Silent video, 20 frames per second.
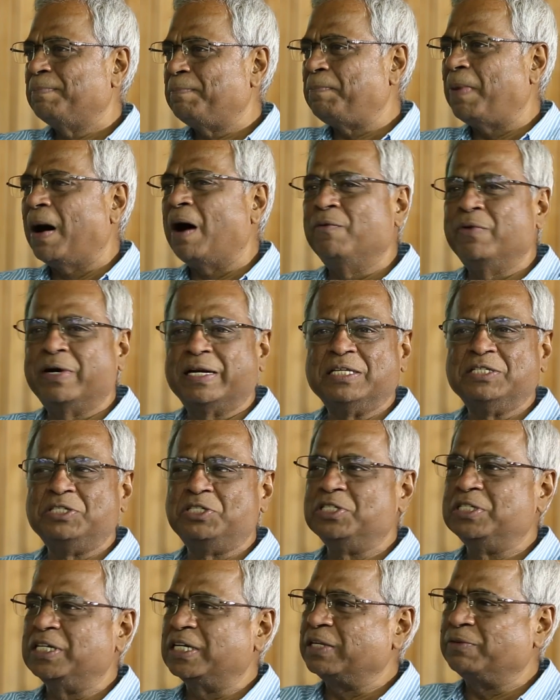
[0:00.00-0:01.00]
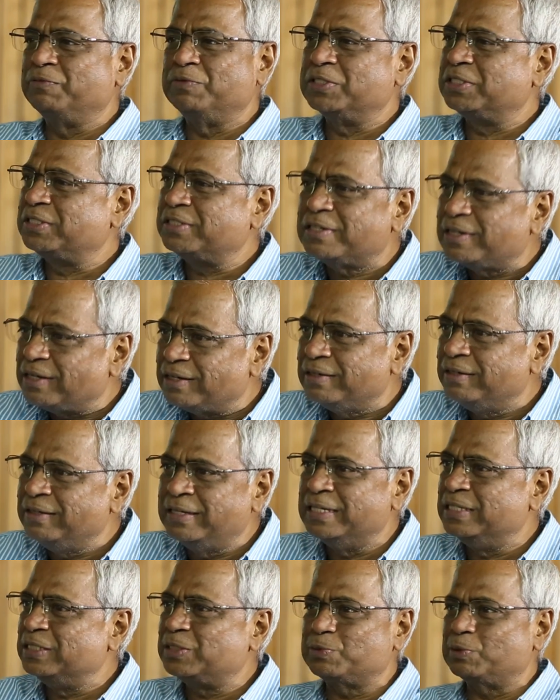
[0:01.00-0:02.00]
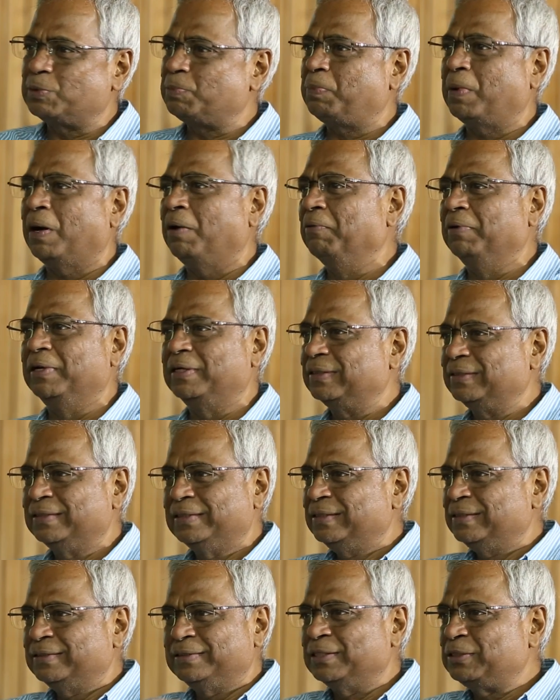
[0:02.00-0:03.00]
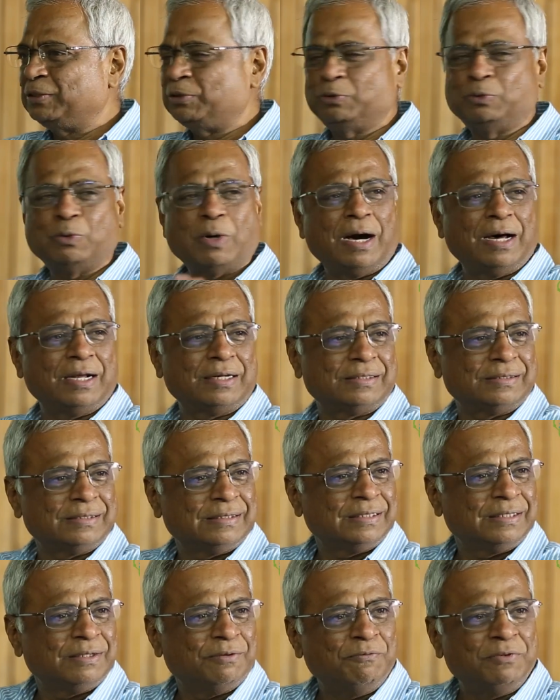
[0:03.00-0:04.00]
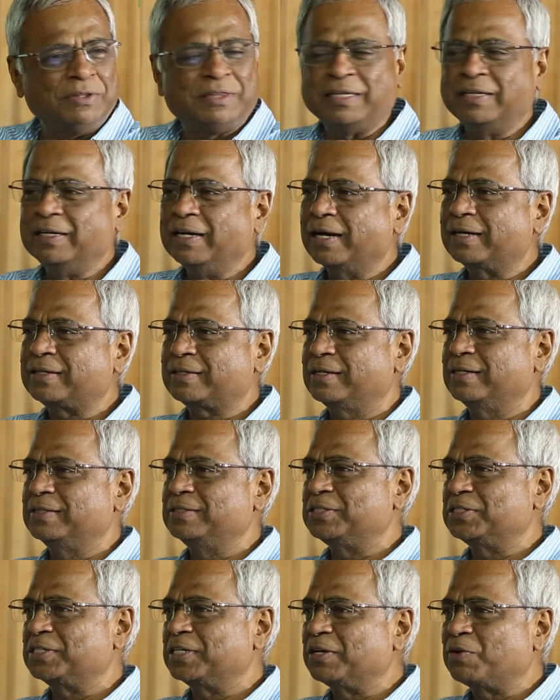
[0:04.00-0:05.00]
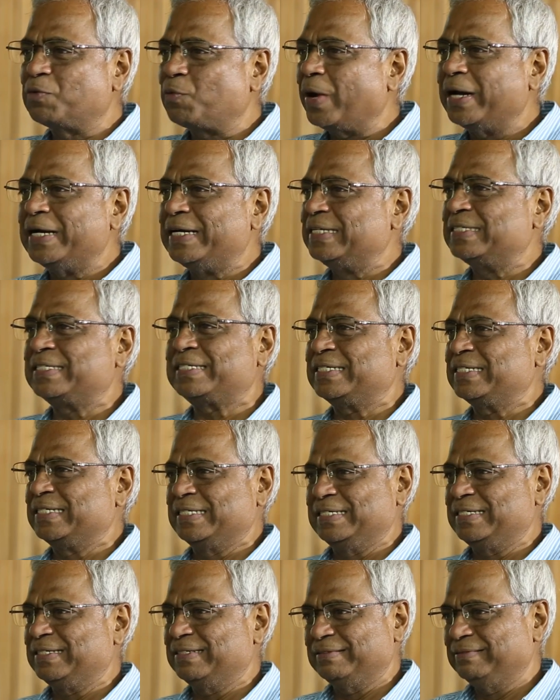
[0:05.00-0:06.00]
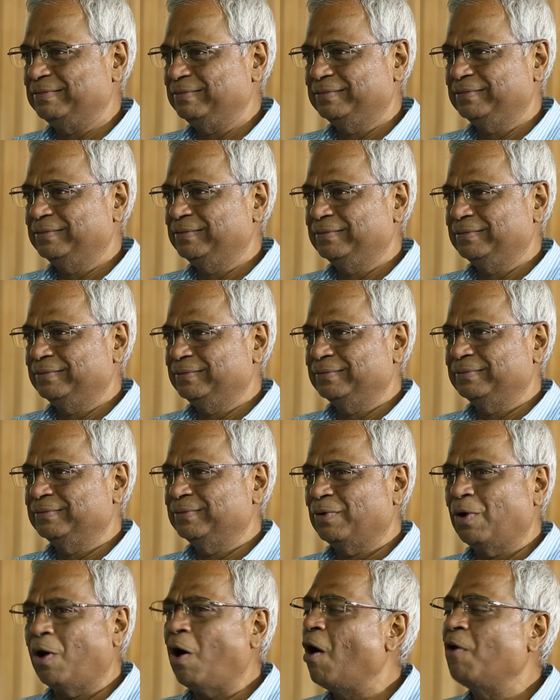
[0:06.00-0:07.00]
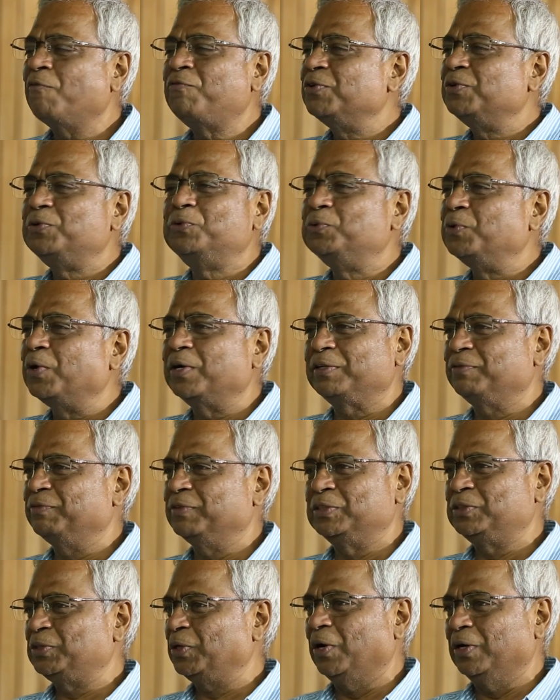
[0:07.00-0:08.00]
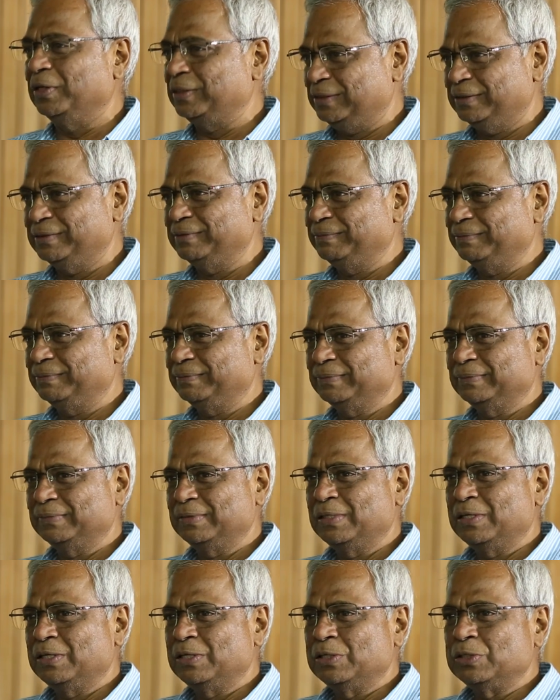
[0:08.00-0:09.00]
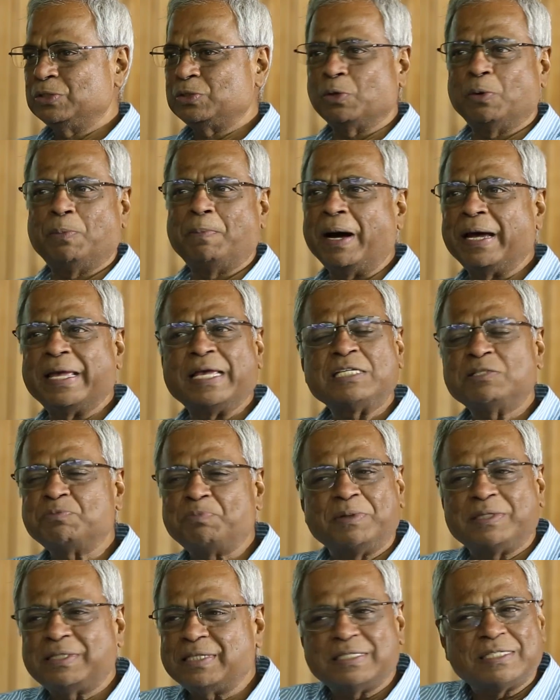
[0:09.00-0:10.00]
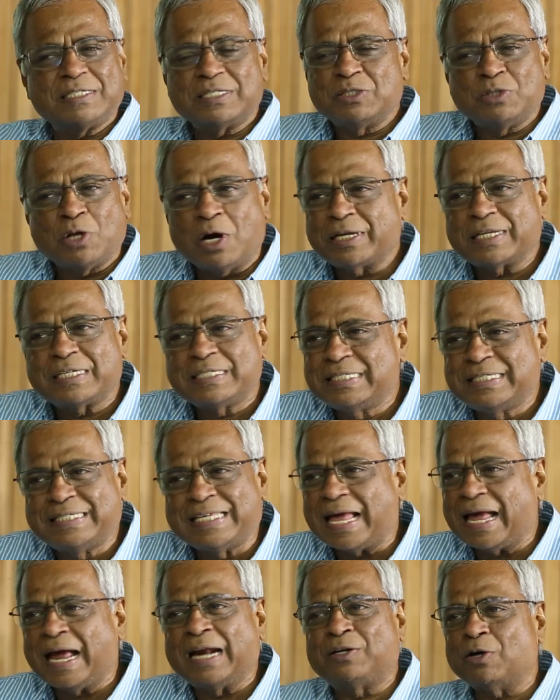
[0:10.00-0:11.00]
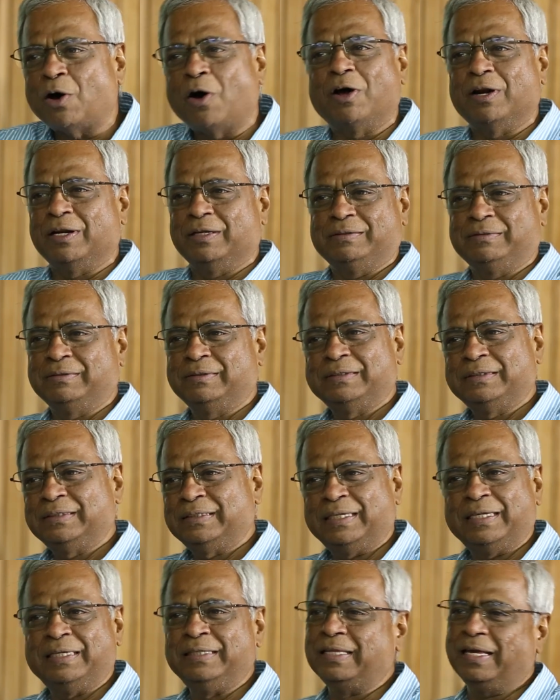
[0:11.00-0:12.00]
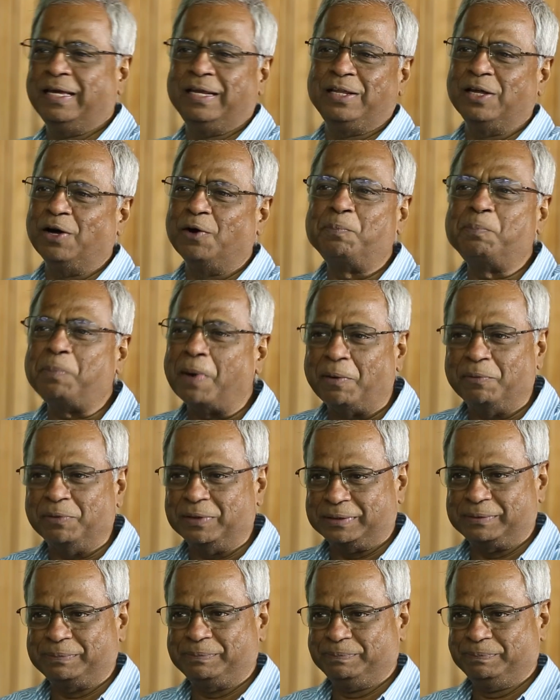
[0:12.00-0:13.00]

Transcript: power engineering which deals with power. The two are within electrical engineering quite distinct, often do not even talk. So, my expertise is not at all in the area of power,